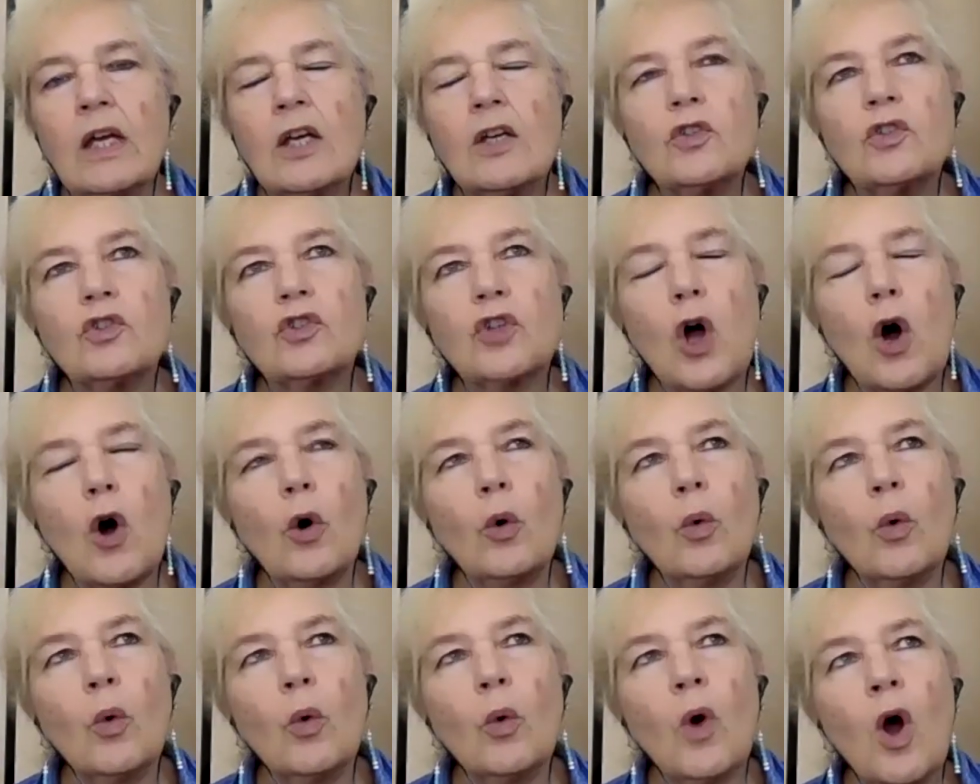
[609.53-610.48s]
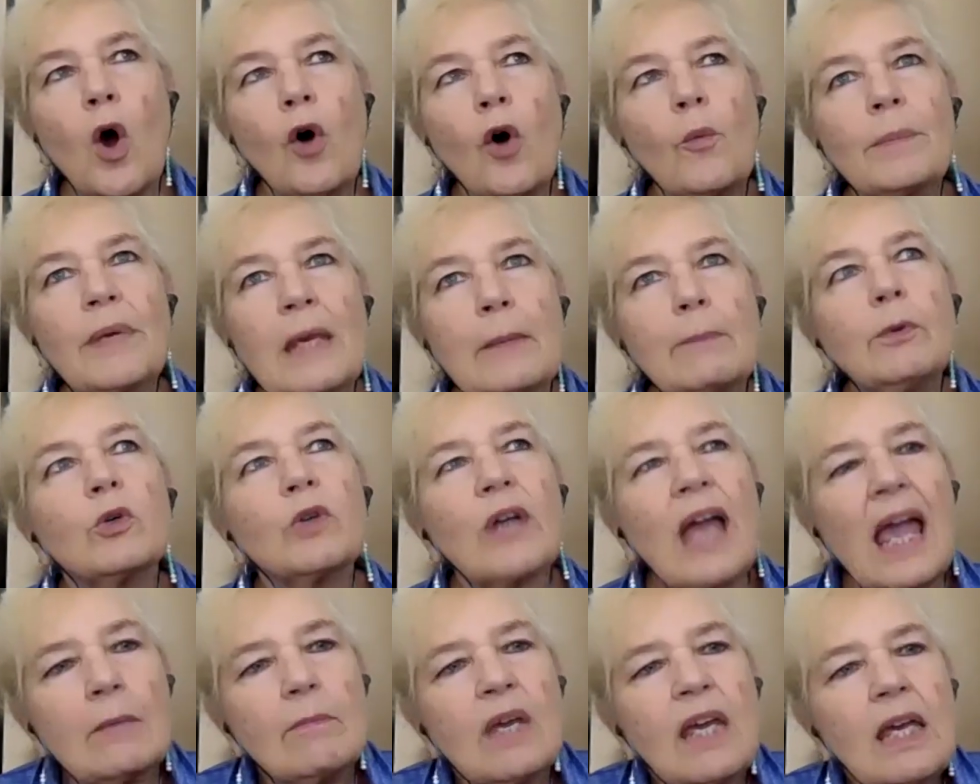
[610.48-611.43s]
So people
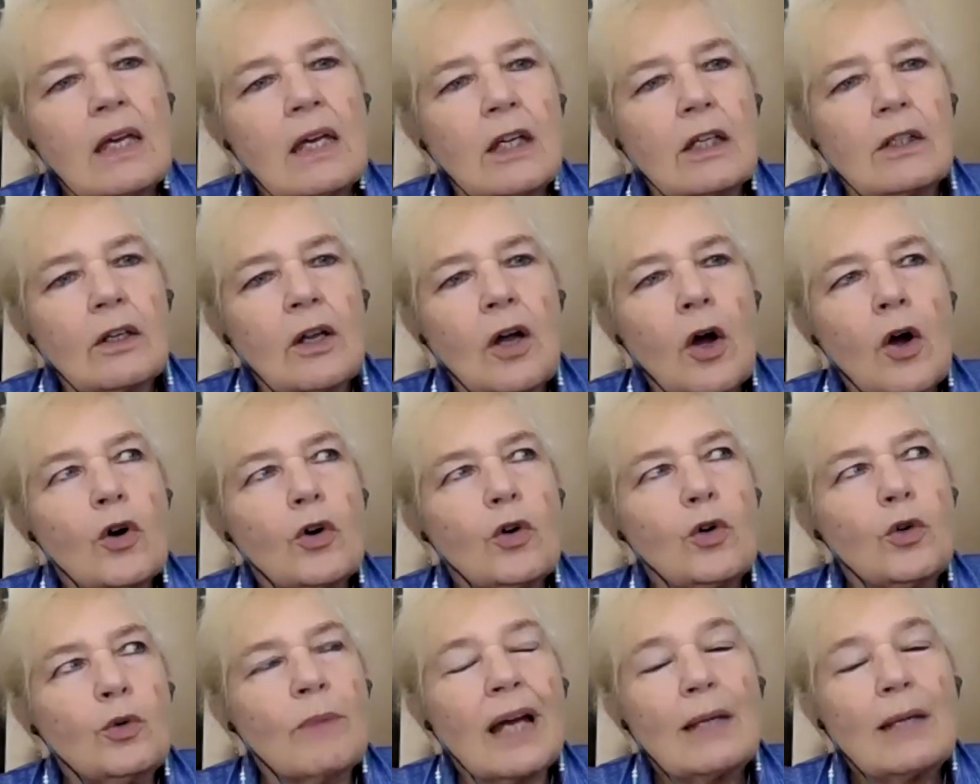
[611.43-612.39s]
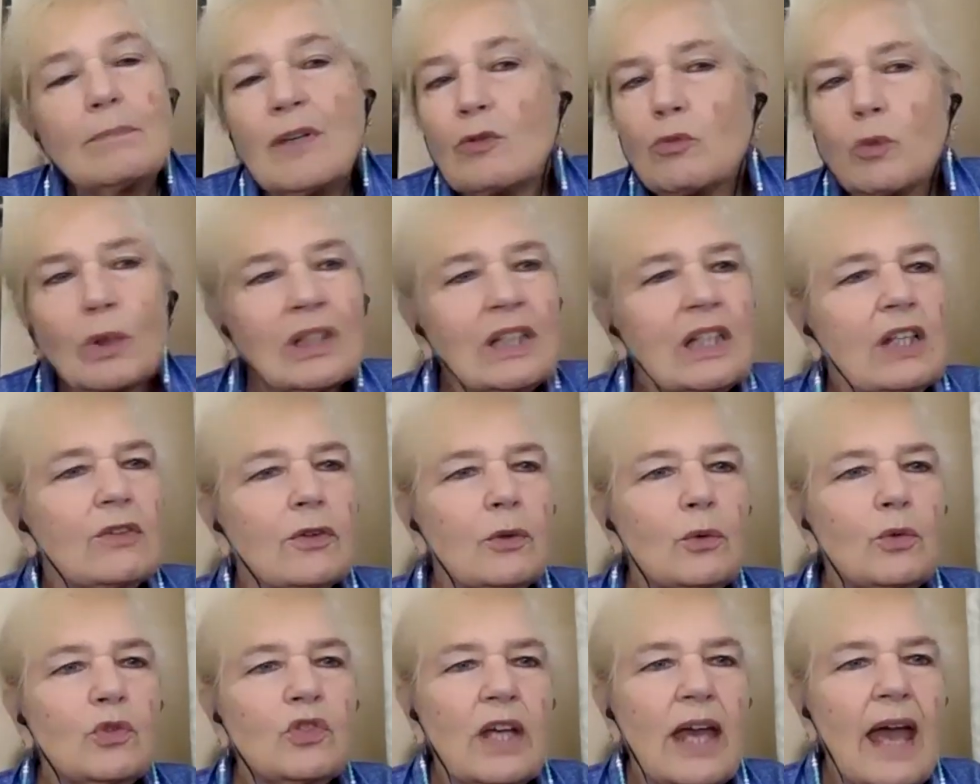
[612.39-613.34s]
came in who might be really
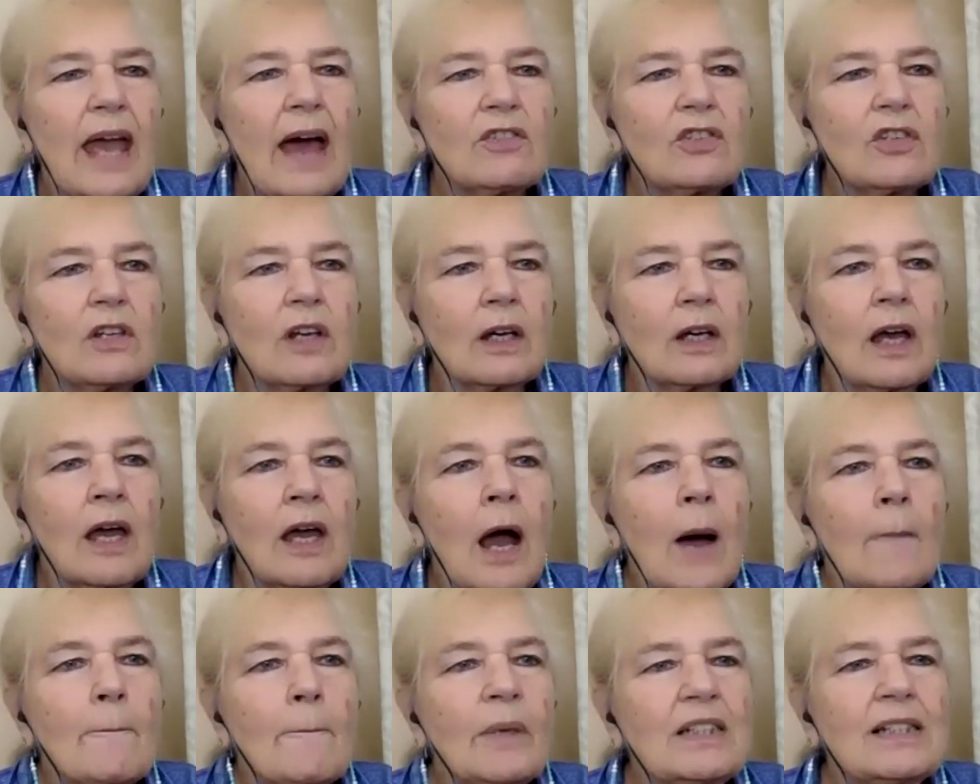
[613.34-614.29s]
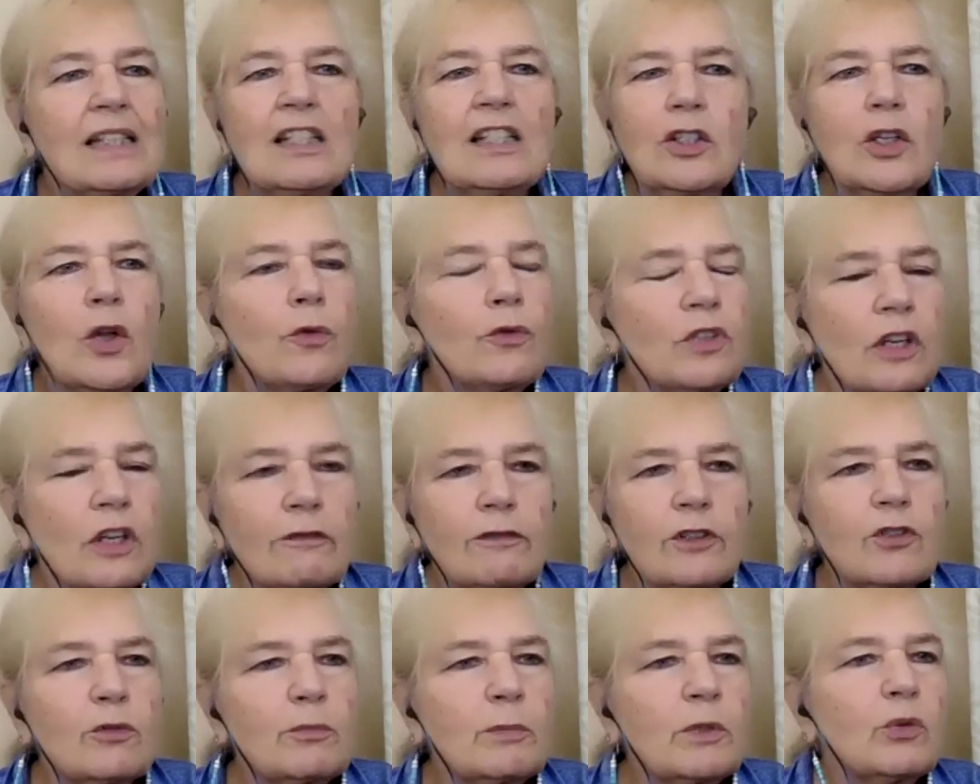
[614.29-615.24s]
enthusiastic, but didn't know the
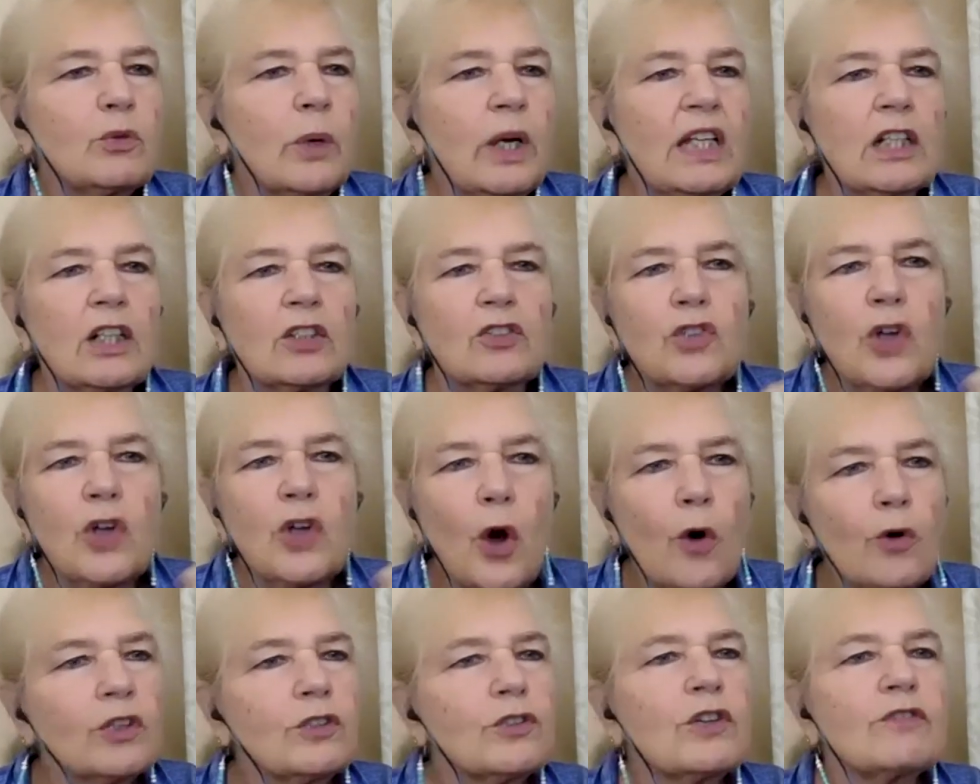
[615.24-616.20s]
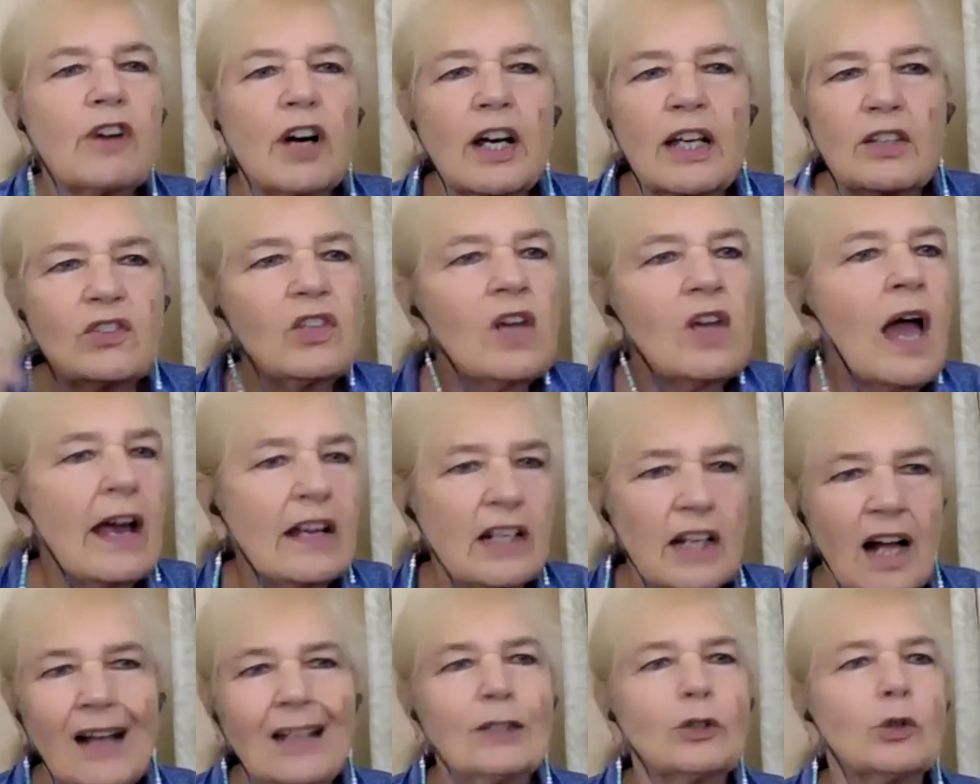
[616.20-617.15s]
difference between a toner device and a
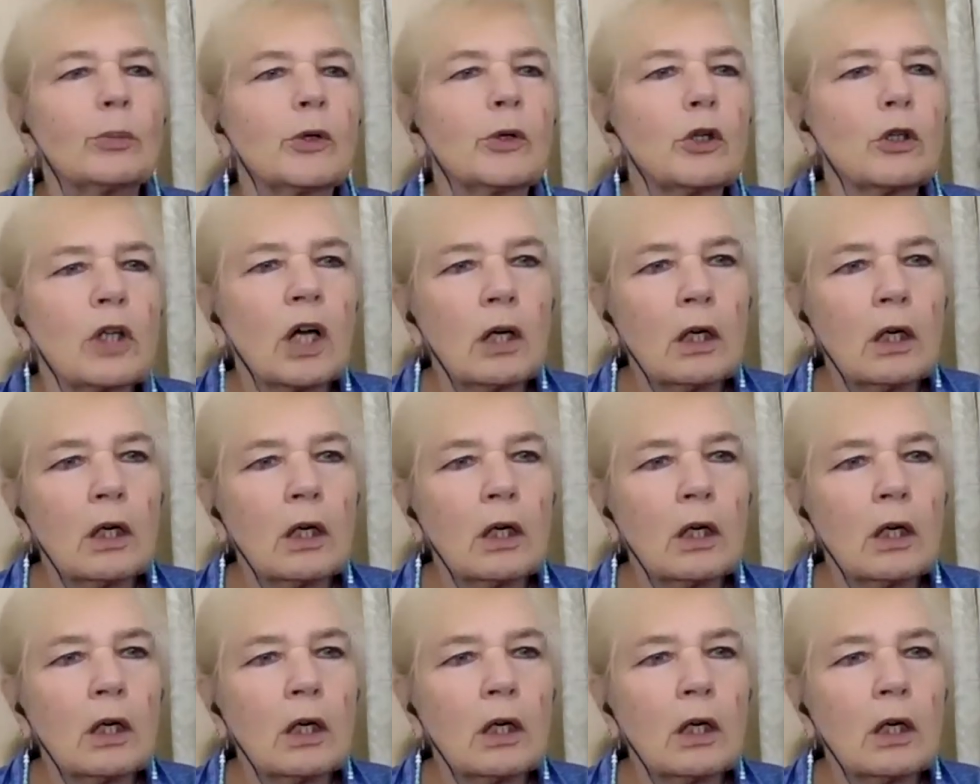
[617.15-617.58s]
Heidelberg,